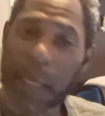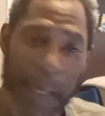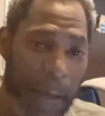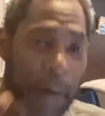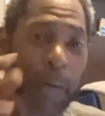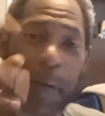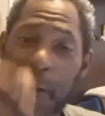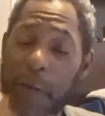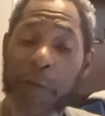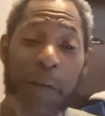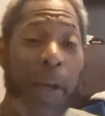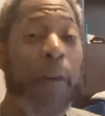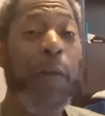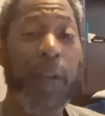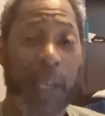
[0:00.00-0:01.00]
if it
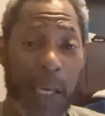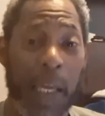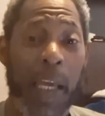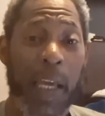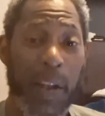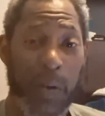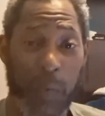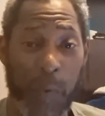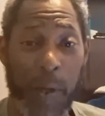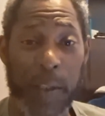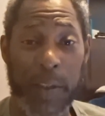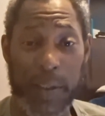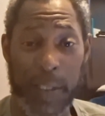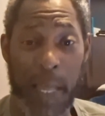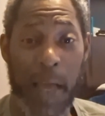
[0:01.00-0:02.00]
ever get
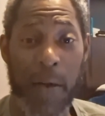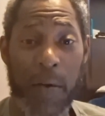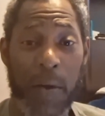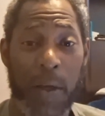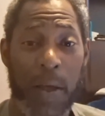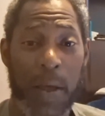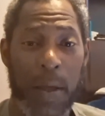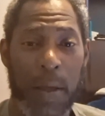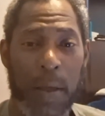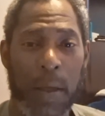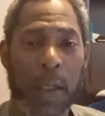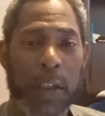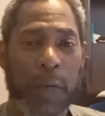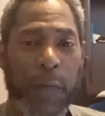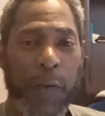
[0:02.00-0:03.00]
interesting now,
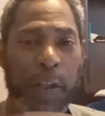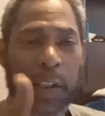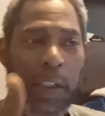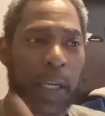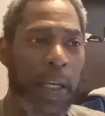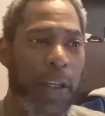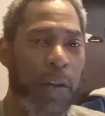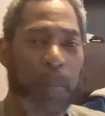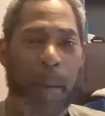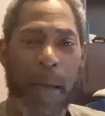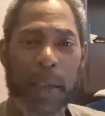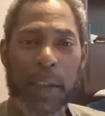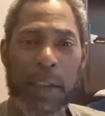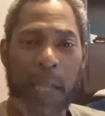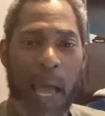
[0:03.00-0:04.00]
because if it'll tell you
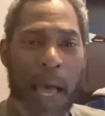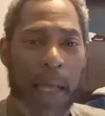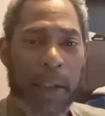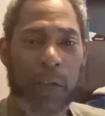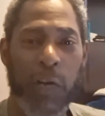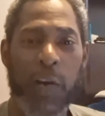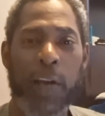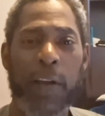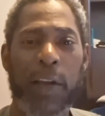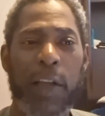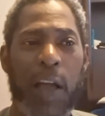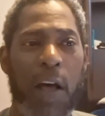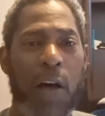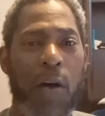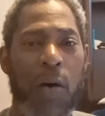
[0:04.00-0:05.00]
about the dietary
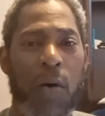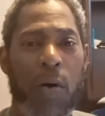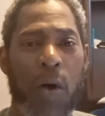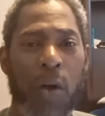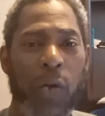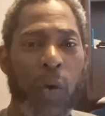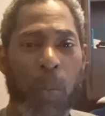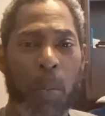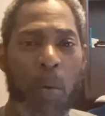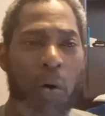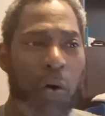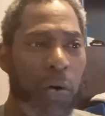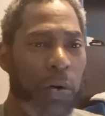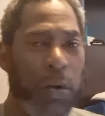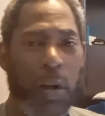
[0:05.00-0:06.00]
law, the
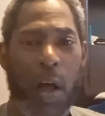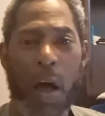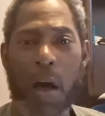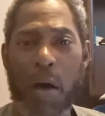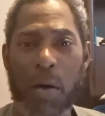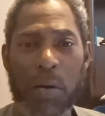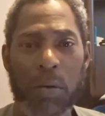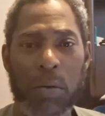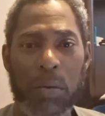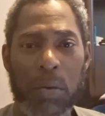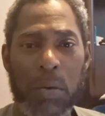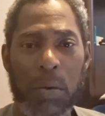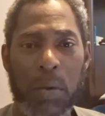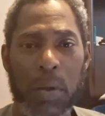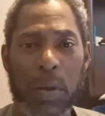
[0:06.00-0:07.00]
mortar law,
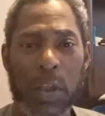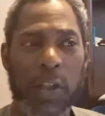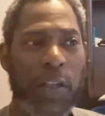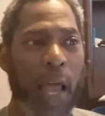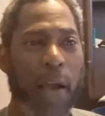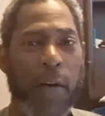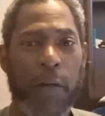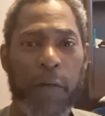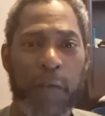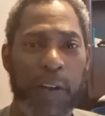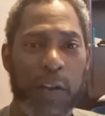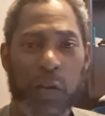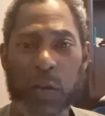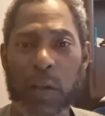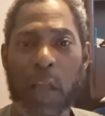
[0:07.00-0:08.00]
the
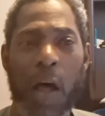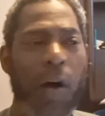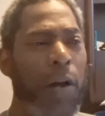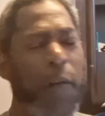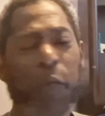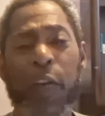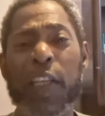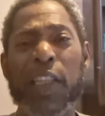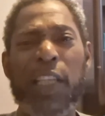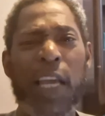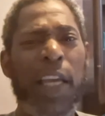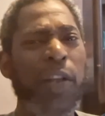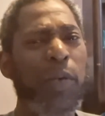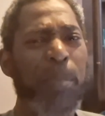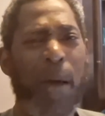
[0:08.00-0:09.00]
sacrificial law, if it'll tell
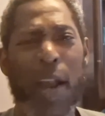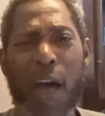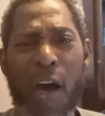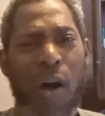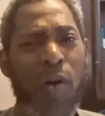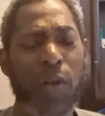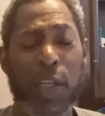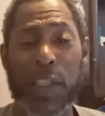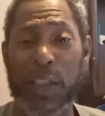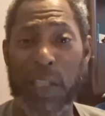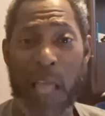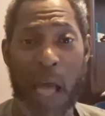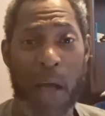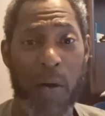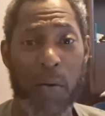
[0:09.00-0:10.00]
you about all this
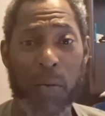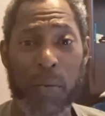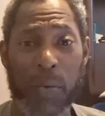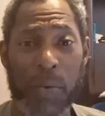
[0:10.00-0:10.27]
now.